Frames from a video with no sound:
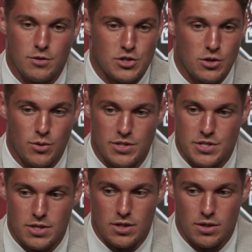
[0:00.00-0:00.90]
So
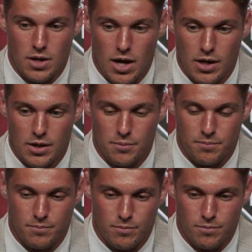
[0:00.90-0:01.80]
it's a
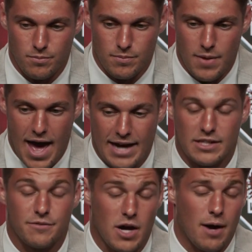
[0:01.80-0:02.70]

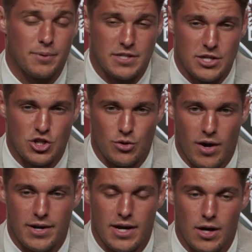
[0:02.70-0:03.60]
active competition
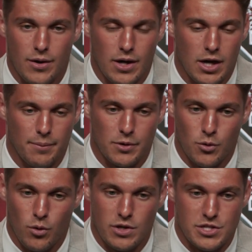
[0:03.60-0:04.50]
right now.
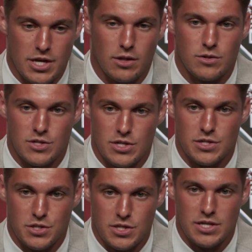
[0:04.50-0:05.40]
Lenora Sellers
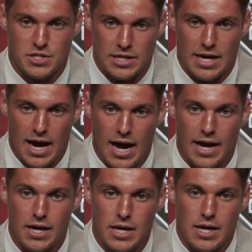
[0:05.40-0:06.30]
is the
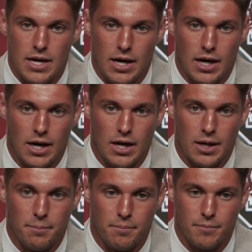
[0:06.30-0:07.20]
guy.
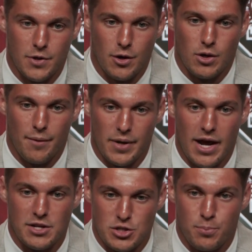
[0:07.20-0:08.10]
Coming
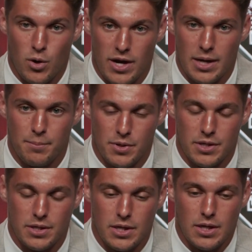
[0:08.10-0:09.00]
out of spring,
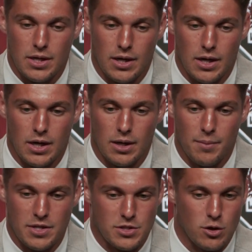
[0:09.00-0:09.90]
but
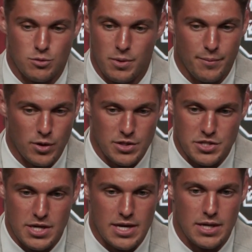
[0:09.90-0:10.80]
as Coach Beamer
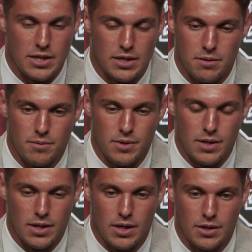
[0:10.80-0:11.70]
has said, and
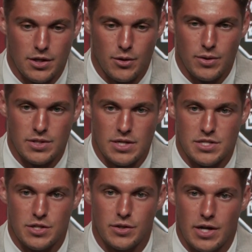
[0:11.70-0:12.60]

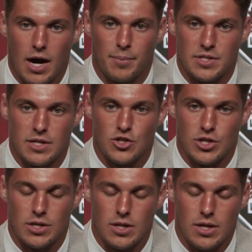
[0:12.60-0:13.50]
it's still a
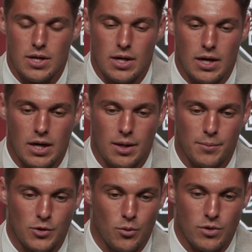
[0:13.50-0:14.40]
competition.
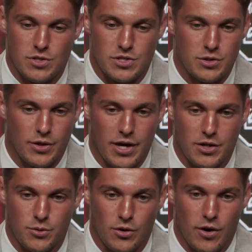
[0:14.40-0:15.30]
Lenore's has still got
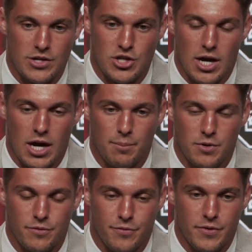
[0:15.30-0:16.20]
to do a great
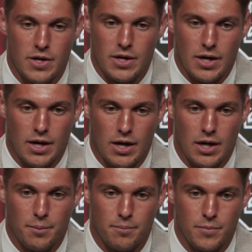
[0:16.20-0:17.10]
job of
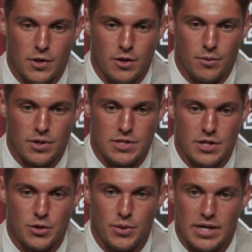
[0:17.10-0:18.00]

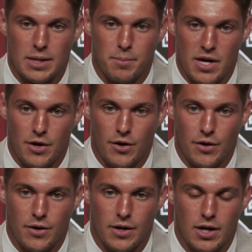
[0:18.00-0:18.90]
continuing to get
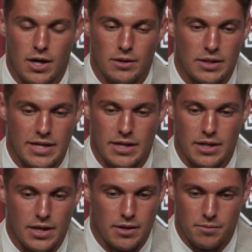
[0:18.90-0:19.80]
better,
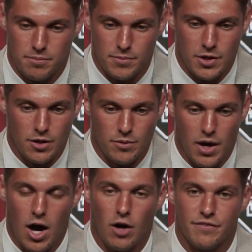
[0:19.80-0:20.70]
leading
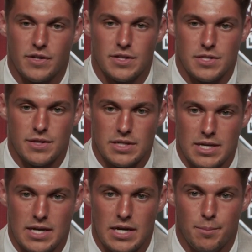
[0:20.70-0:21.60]
the offense and the
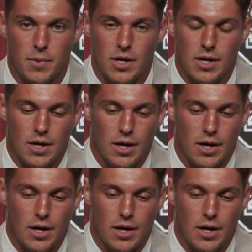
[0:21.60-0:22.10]
team.